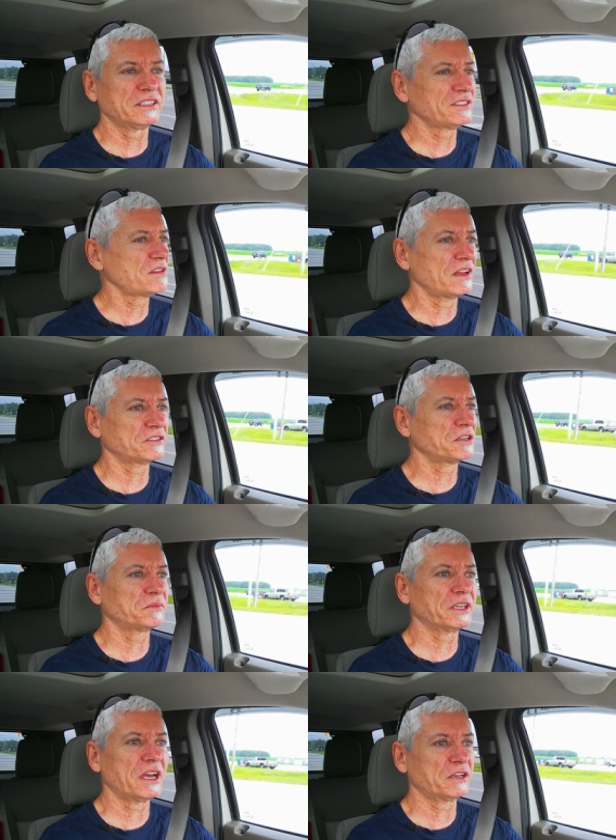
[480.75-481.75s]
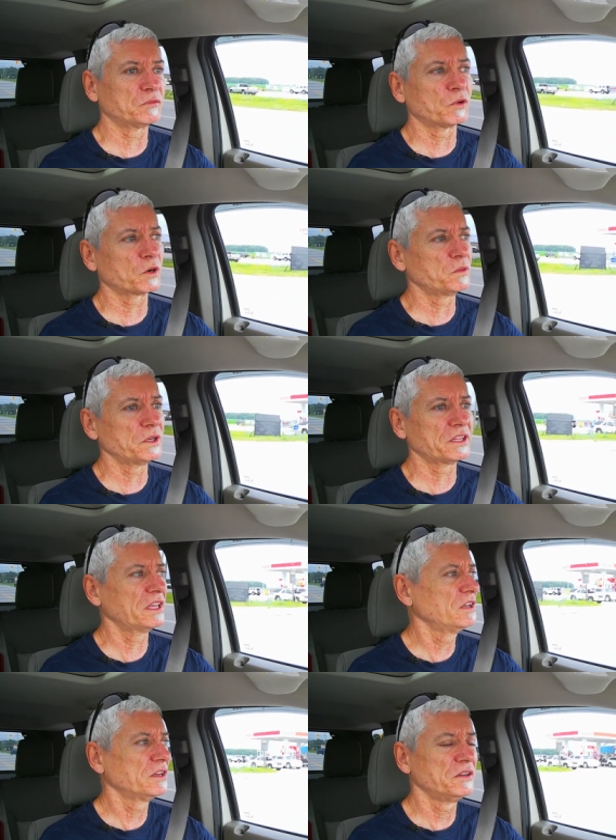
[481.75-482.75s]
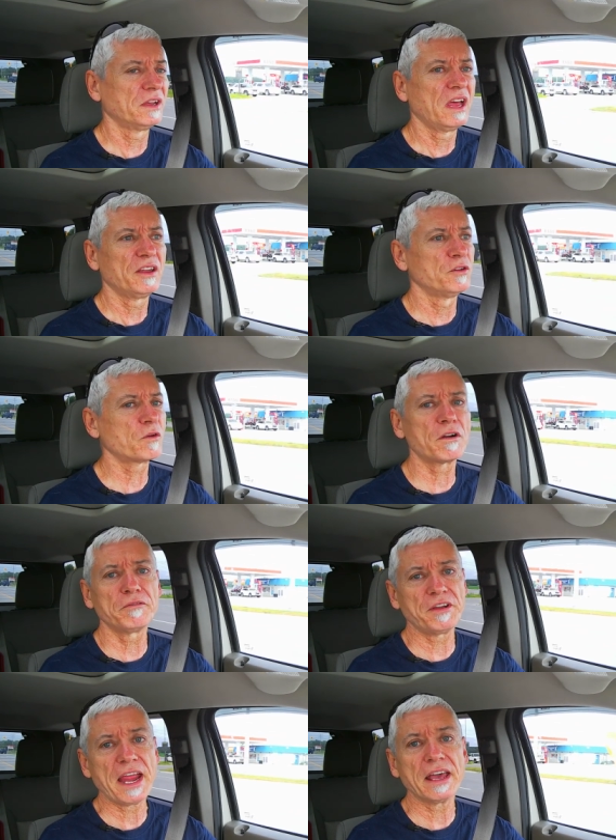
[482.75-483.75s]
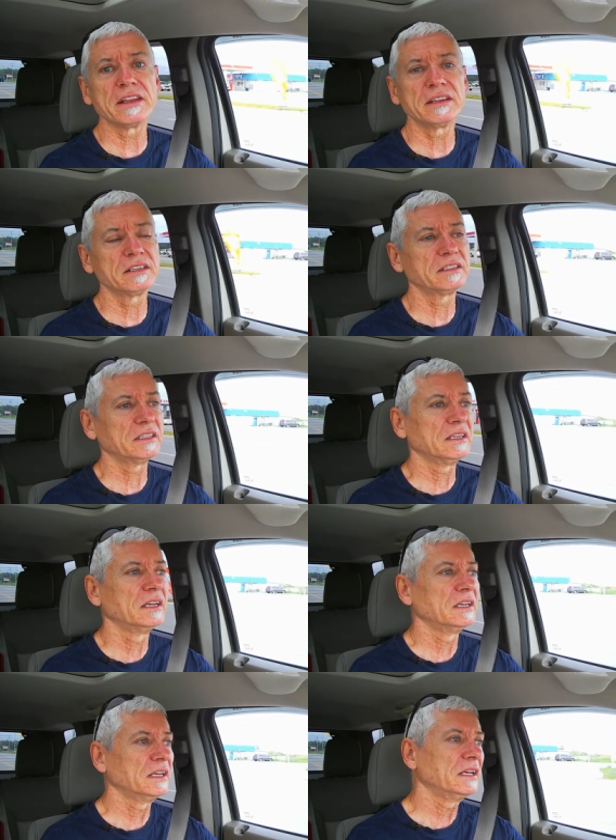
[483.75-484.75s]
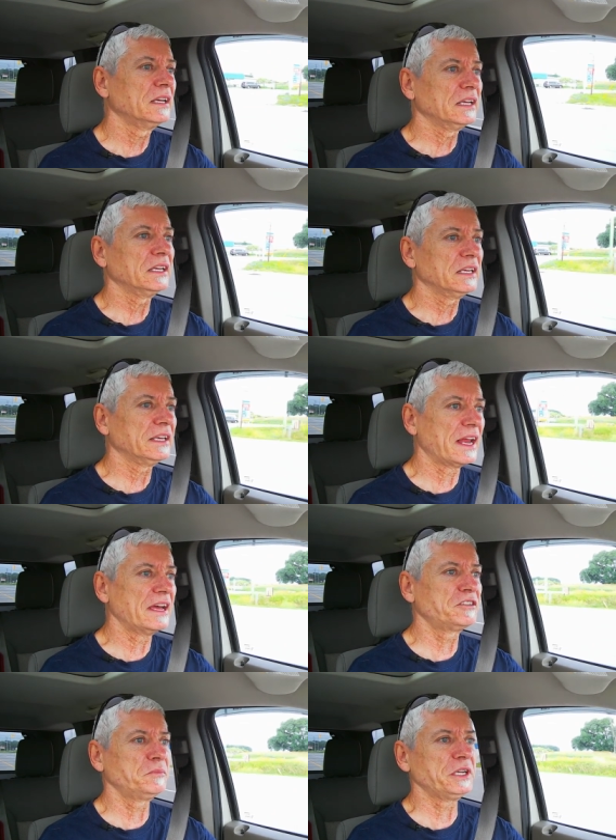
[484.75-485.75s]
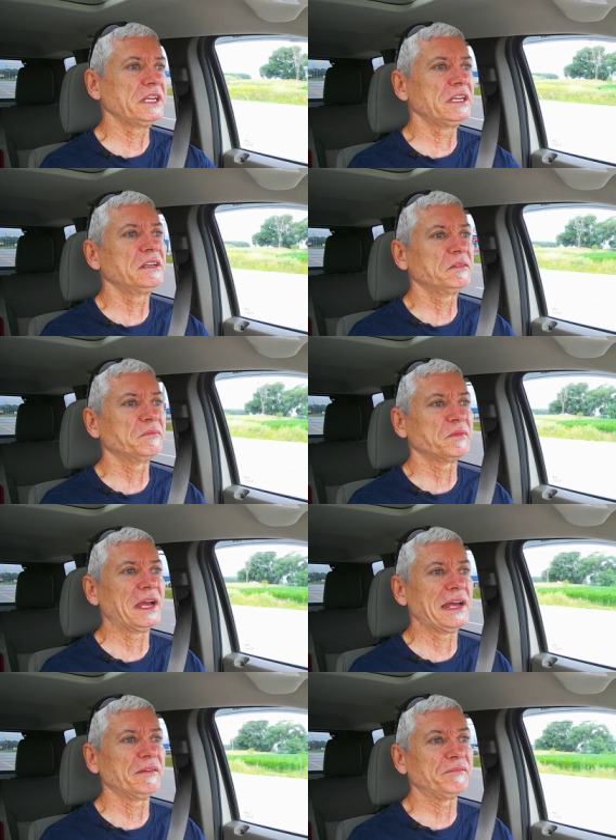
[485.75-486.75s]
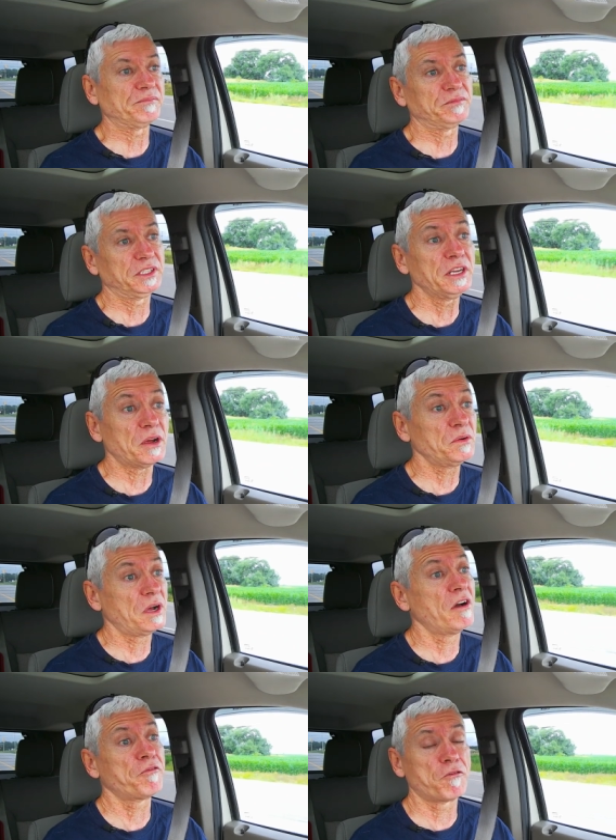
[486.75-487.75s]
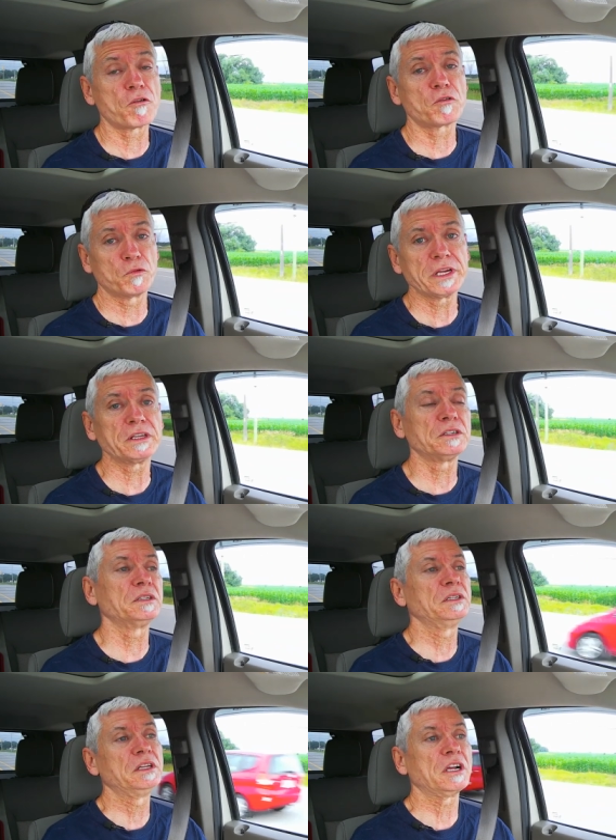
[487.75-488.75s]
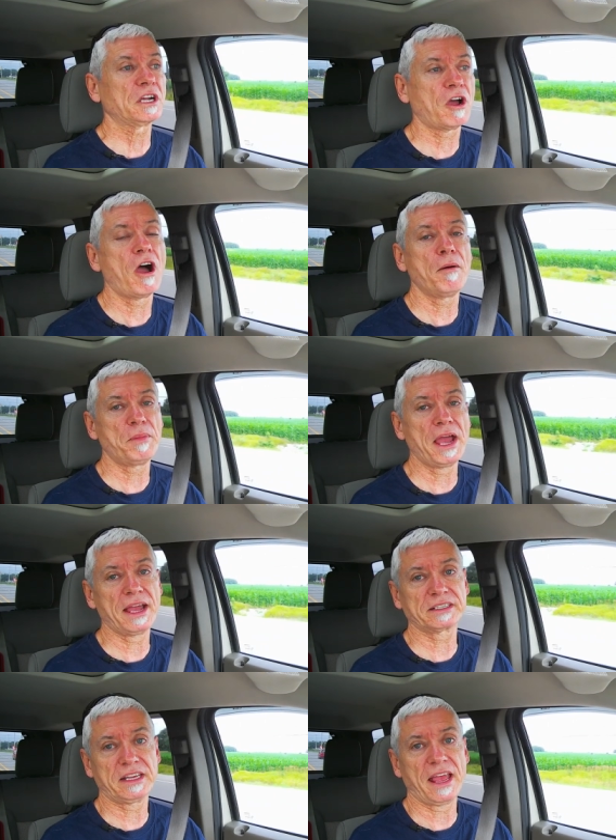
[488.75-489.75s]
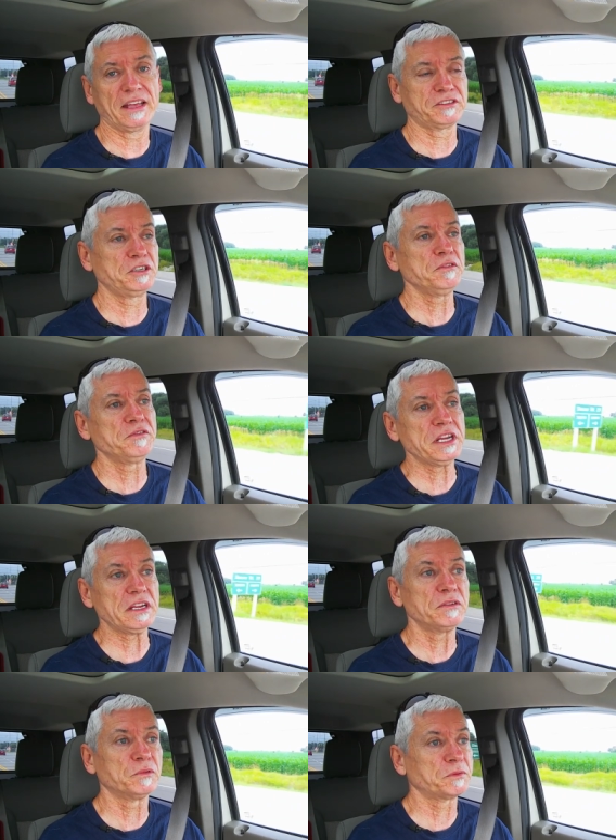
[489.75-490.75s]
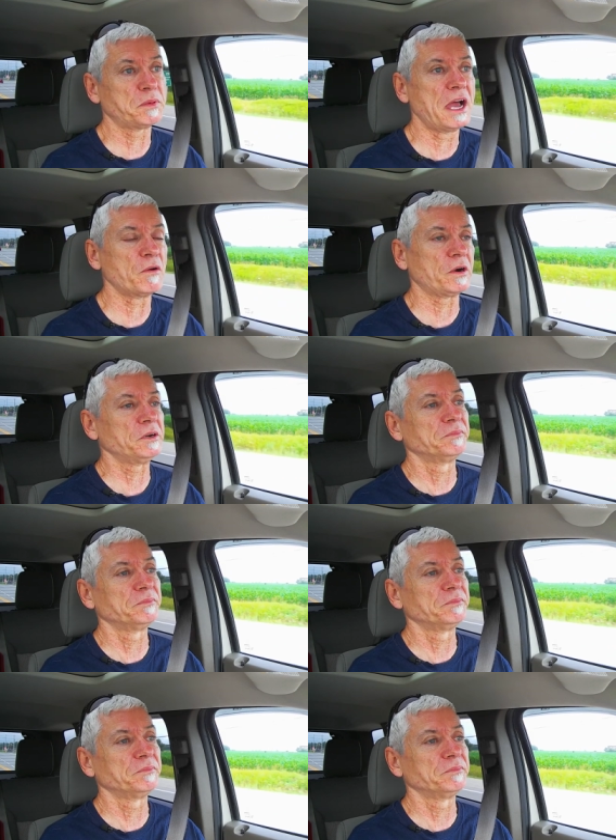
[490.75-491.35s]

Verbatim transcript: is not something I could work with, nor a van. It had to be, you know, a four wheel compact SUV with power.